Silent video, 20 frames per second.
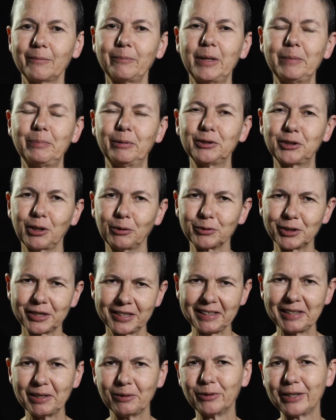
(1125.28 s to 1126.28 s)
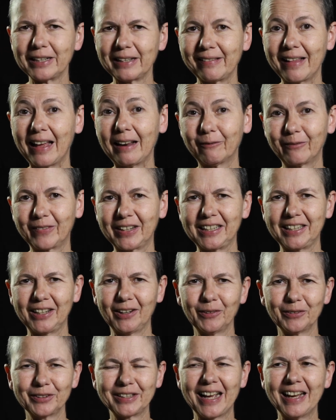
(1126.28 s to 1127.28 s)
people don't see only that
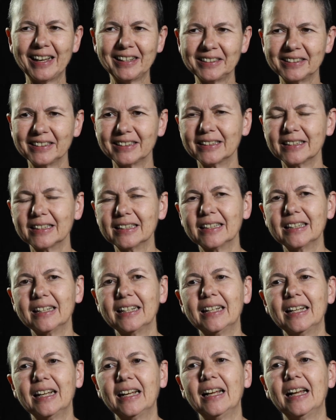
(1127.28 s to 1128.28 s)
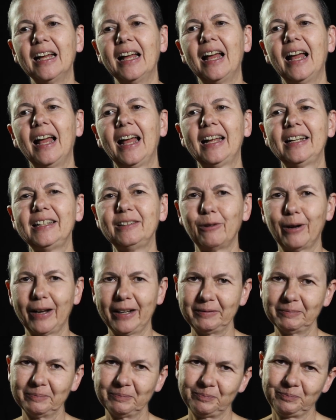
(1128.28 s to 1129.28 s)
video, yeah. Anyway,